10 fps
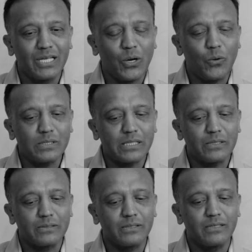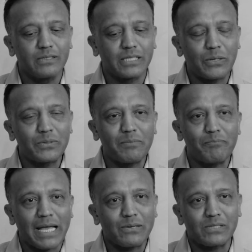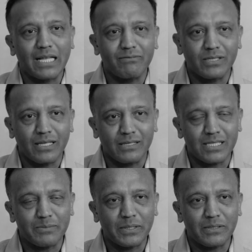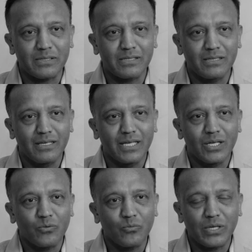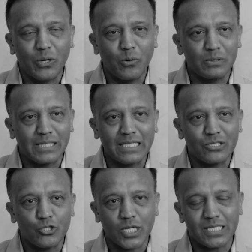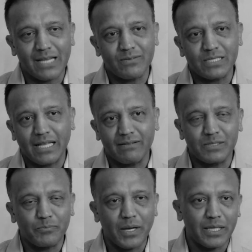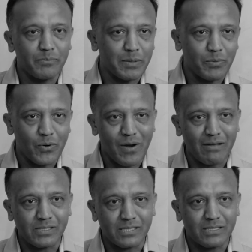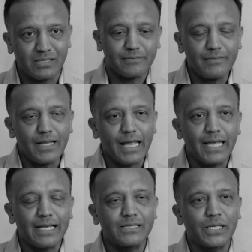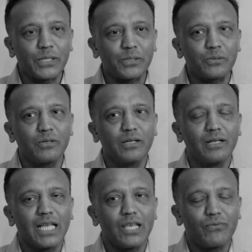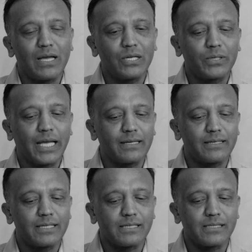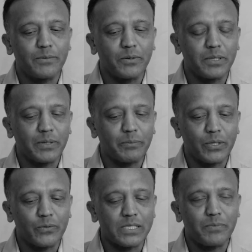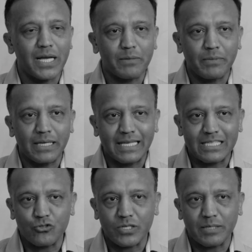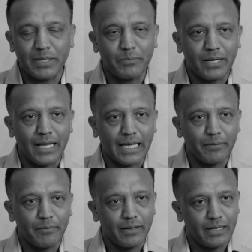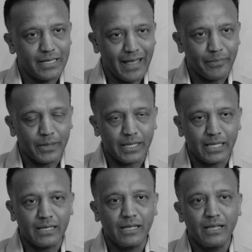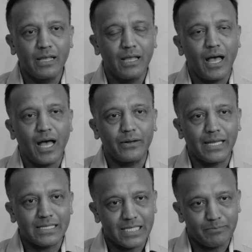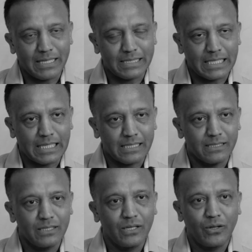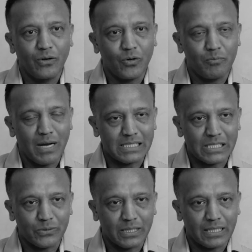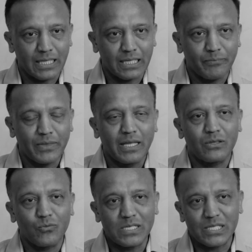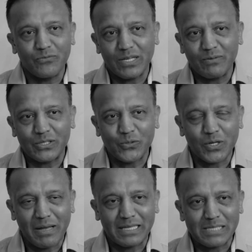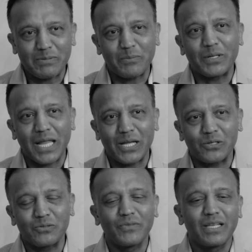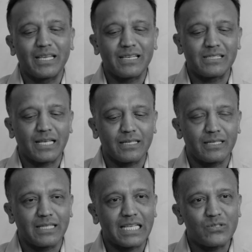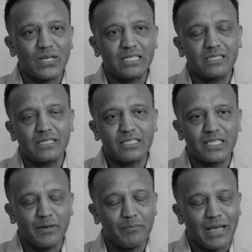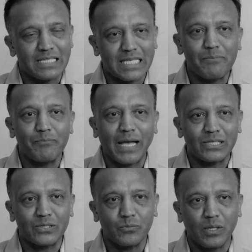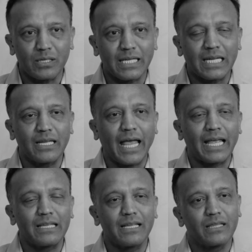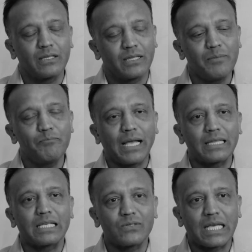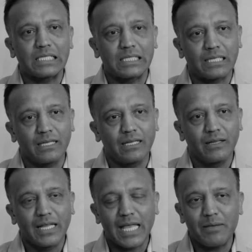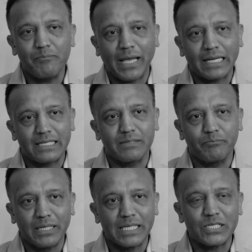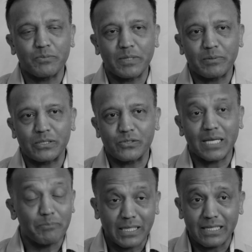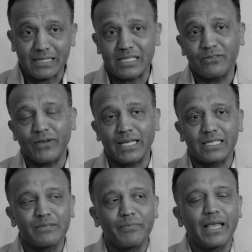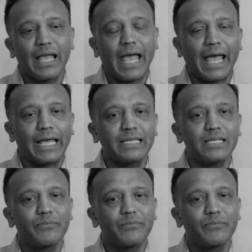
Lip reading: Also, don't compare yourself with others, because we all tend to judge ourselves by the people around us. Yeah, so if I look at some of the people who inspire me in history, people like Gandhi, Nelson Mandela, or Martin Luther King, the reason we want to talk about these people now is that they created such an amazing impact on the world, and the impact they created impacts millions of people today, billions in fact, and